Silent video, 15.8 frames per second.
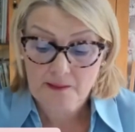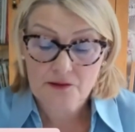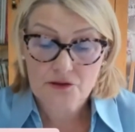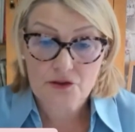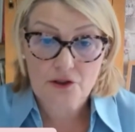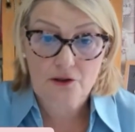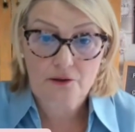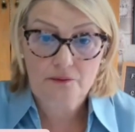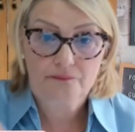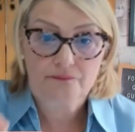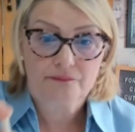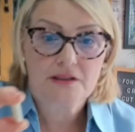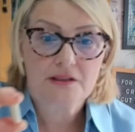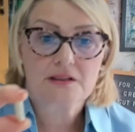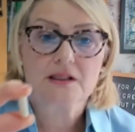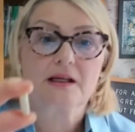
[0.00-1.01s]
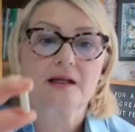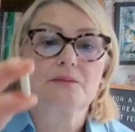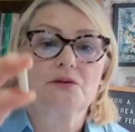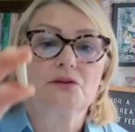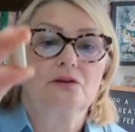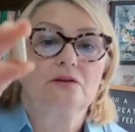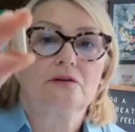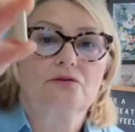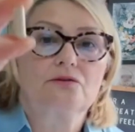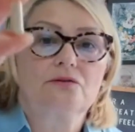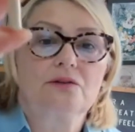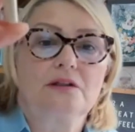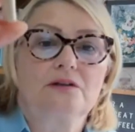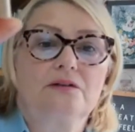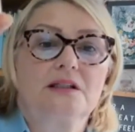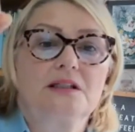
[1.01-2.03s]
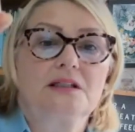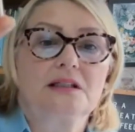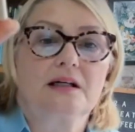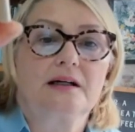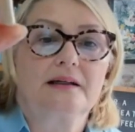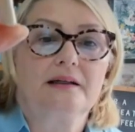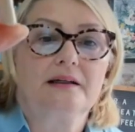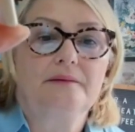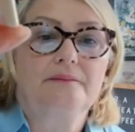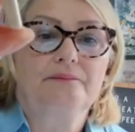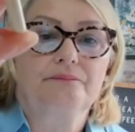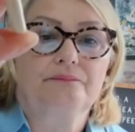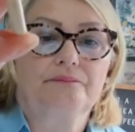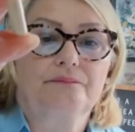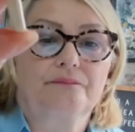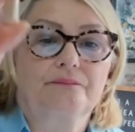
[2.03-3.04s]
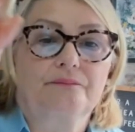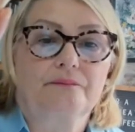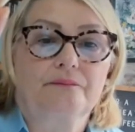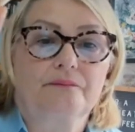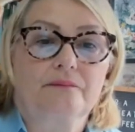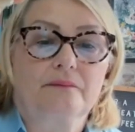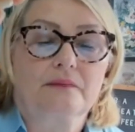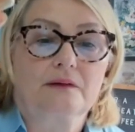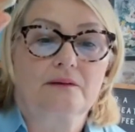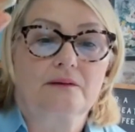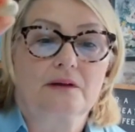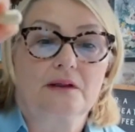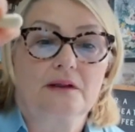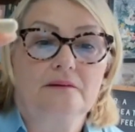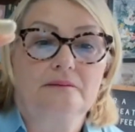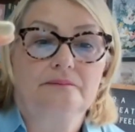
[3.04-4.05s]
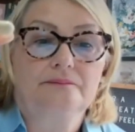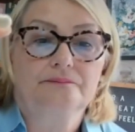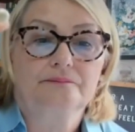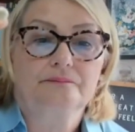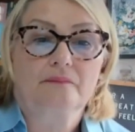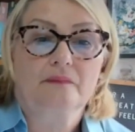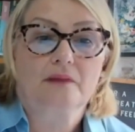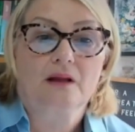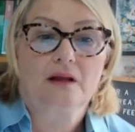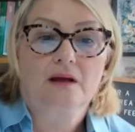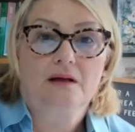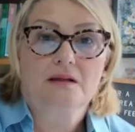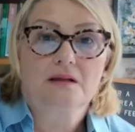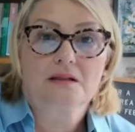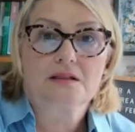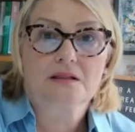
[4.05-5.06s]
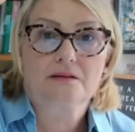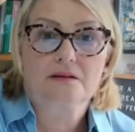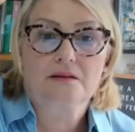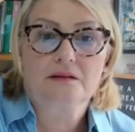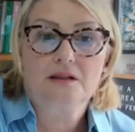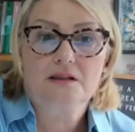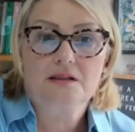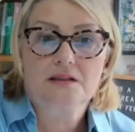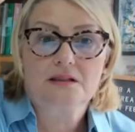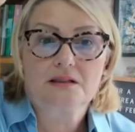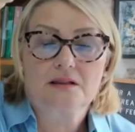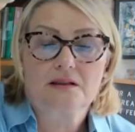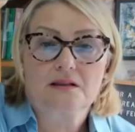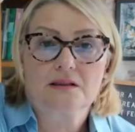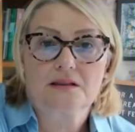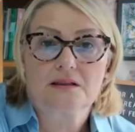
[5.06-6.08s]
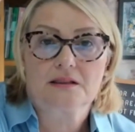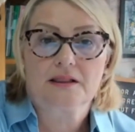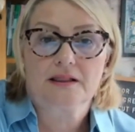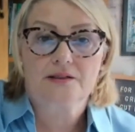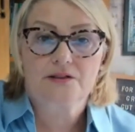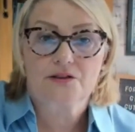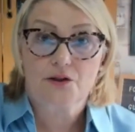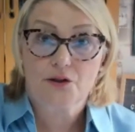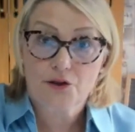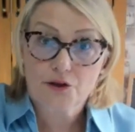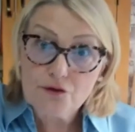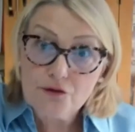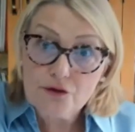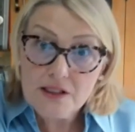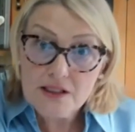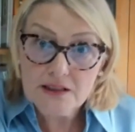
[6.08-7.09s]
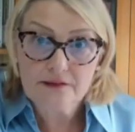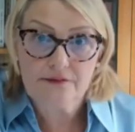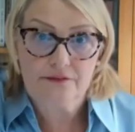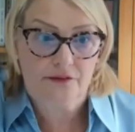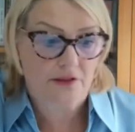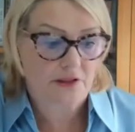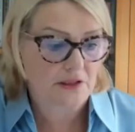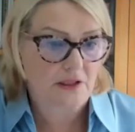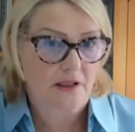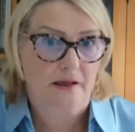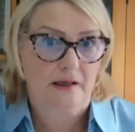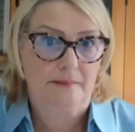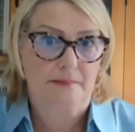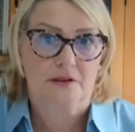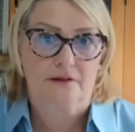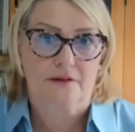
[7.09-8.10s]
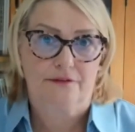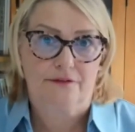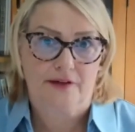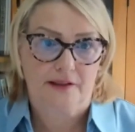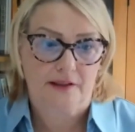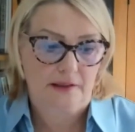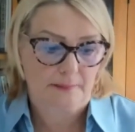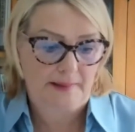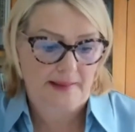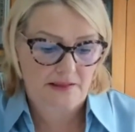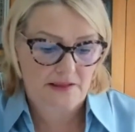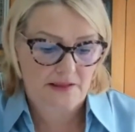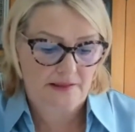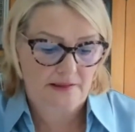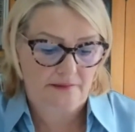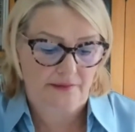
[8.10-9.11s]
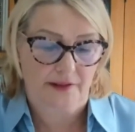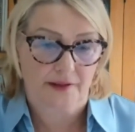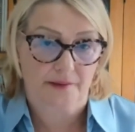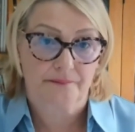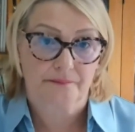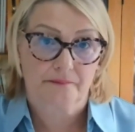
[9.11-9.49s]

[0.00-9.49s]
So that's the capsule. It's really, really tiny. Okay. So this contains 3 different types of friendly bacteria.